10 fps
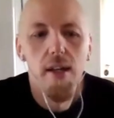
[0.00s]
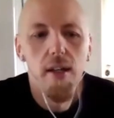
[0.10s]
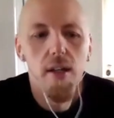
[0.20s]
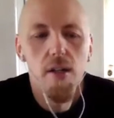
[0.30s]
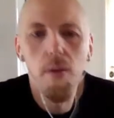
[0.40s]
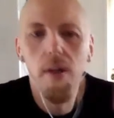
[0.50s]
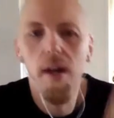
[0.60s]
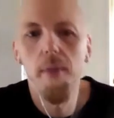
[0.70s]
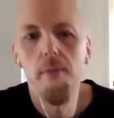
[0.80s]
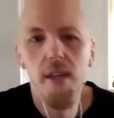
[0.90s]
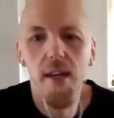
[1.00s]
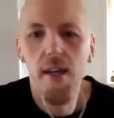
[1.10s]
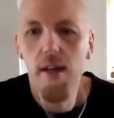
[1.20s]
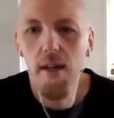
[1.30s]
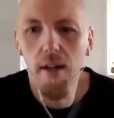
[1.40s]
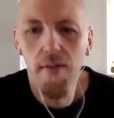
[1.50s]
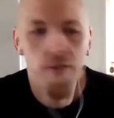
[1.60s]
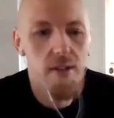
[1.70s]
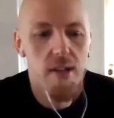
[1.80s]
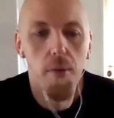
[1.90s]
You just walk yeah. up and say, like,
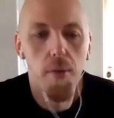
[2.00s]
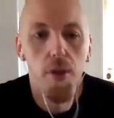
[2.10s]
for example,